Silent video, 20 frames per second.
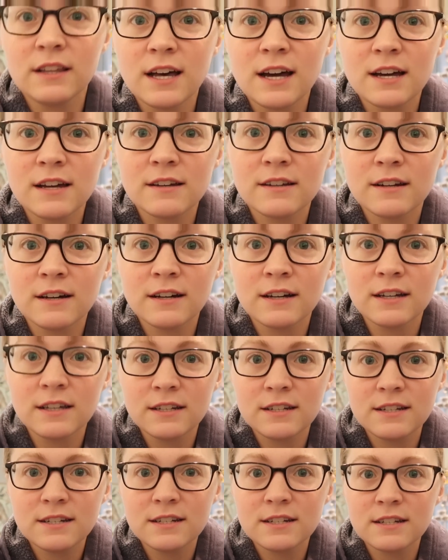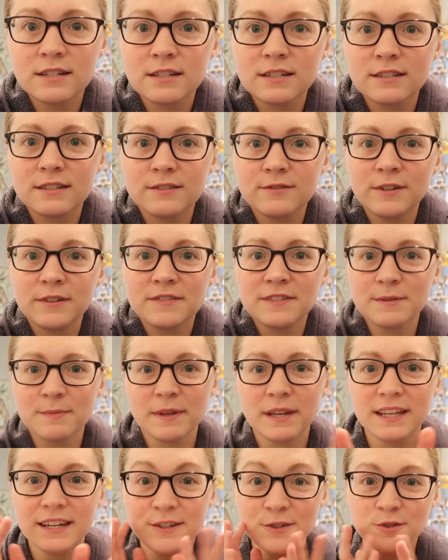a lot on, we have some
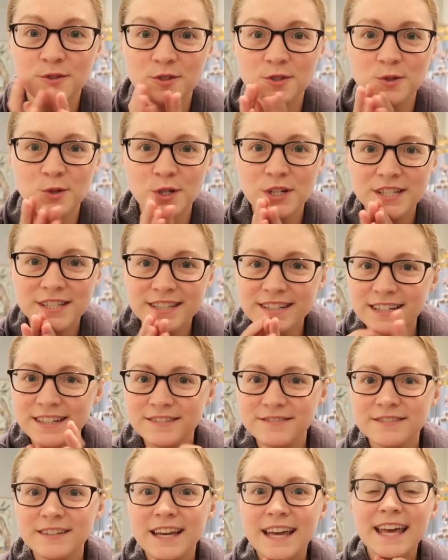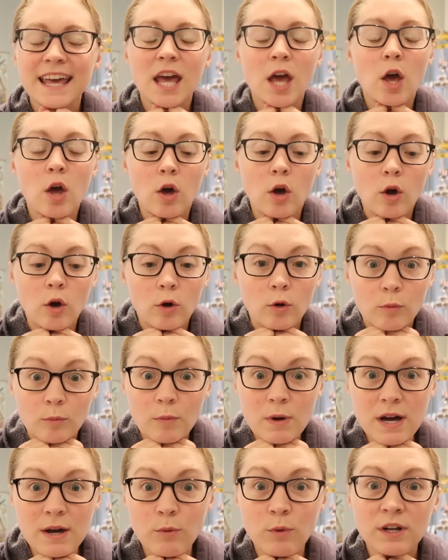like new store stuff.
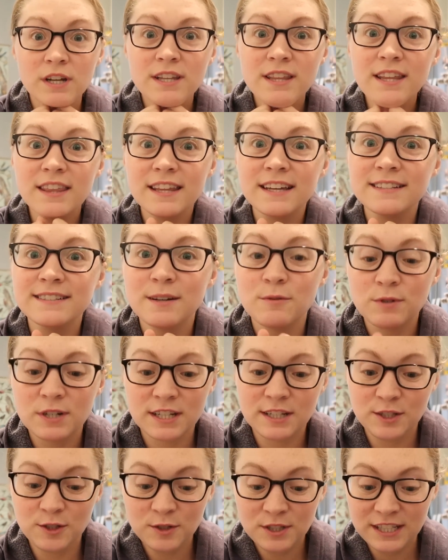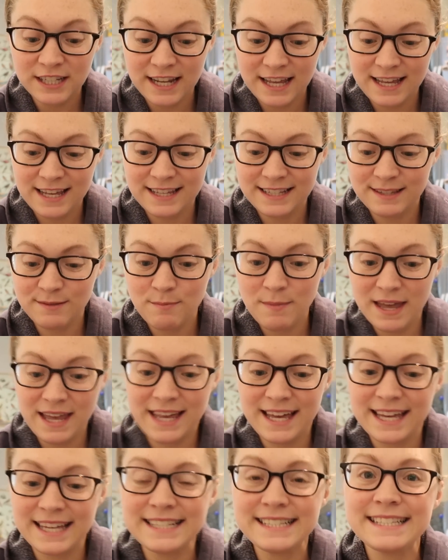But one of the things I wanna do today is
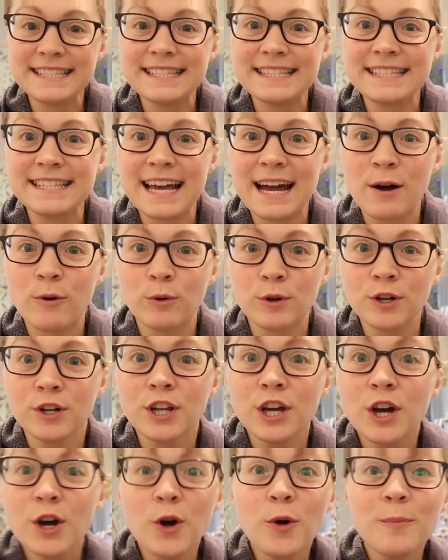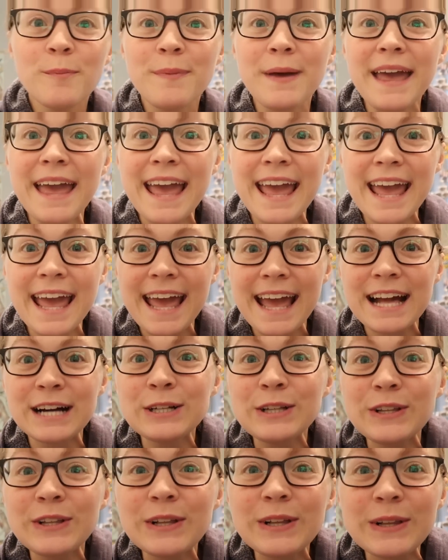make sourdough
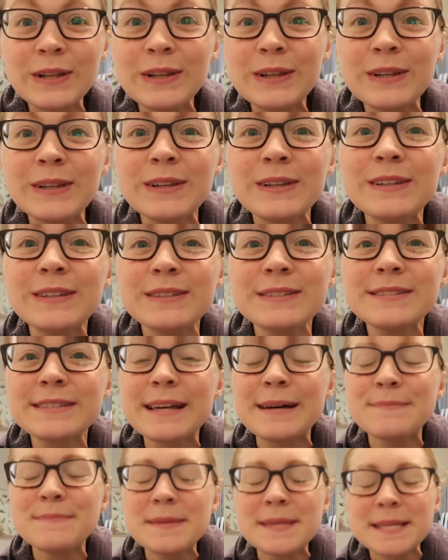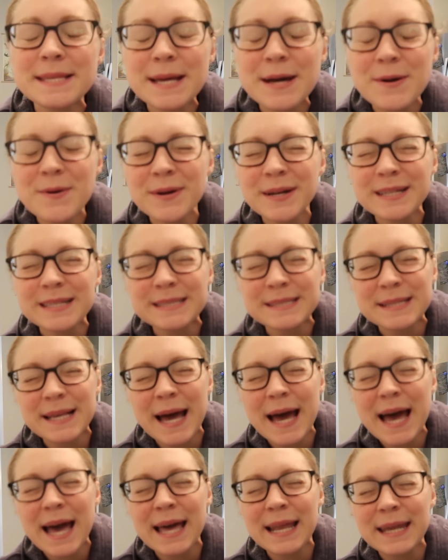bagels. I'm so
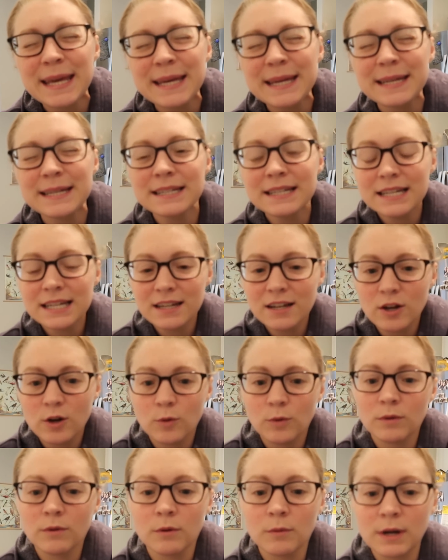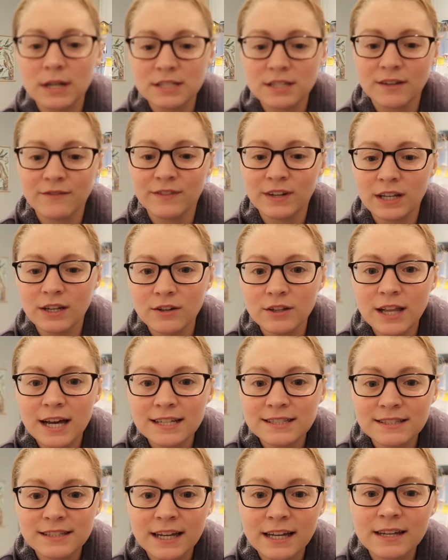excited. We were watching a video
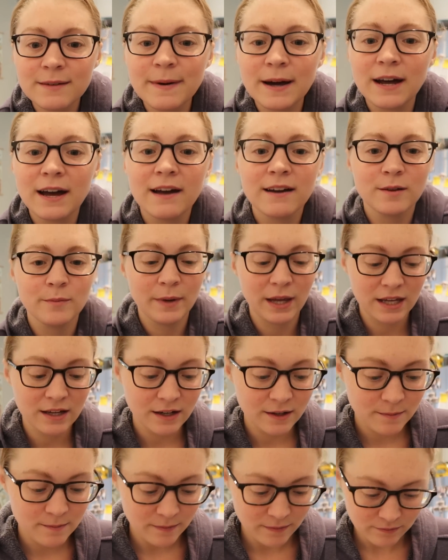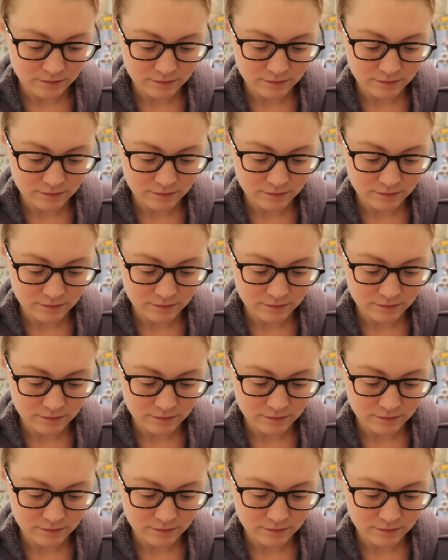last night about how to make them